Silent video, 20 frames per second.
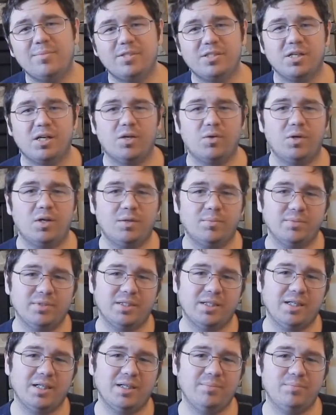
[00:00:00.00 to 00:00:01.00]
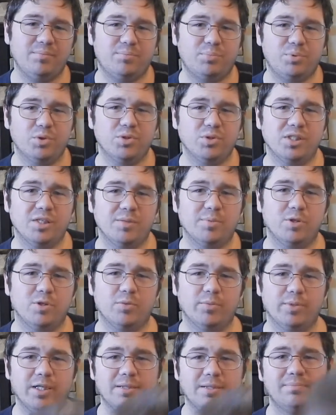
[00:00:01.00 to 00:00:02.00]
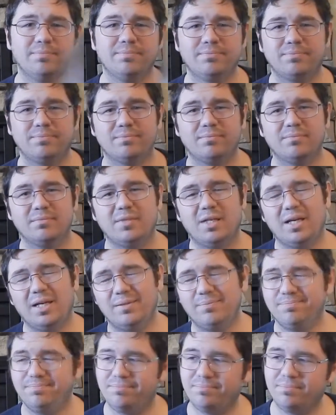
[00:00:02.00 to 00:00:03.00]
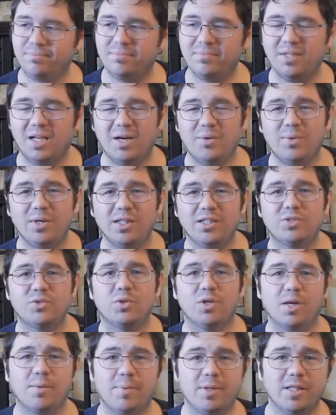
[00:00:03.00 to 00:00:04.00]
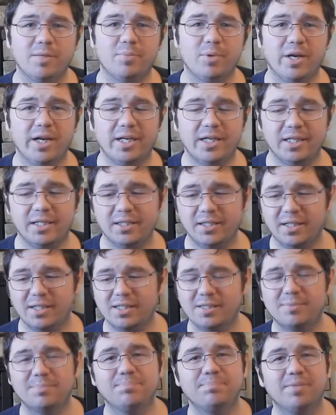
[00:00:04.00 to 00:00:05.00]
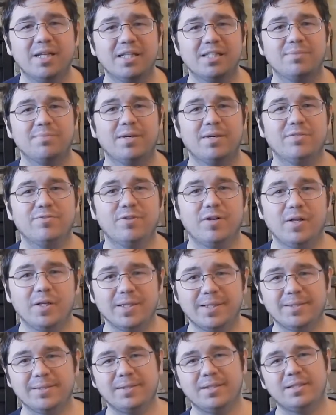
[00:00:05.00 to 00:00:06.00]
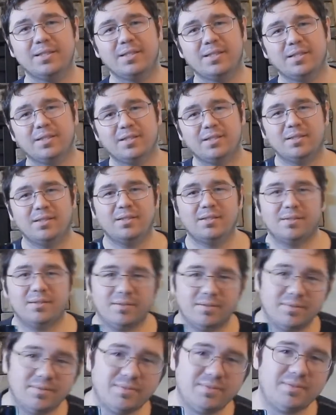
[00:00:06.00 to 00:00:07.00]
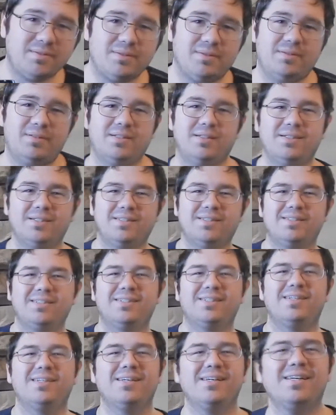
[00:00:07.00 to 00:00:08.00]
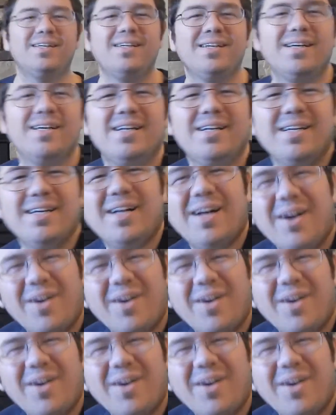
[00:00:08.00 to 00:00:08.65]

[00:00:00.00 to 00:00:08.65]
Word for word: Star Realms name, Bruce LaPluma. I, really screwed up on the branding. That's that's my fault. Cheese. Cheese.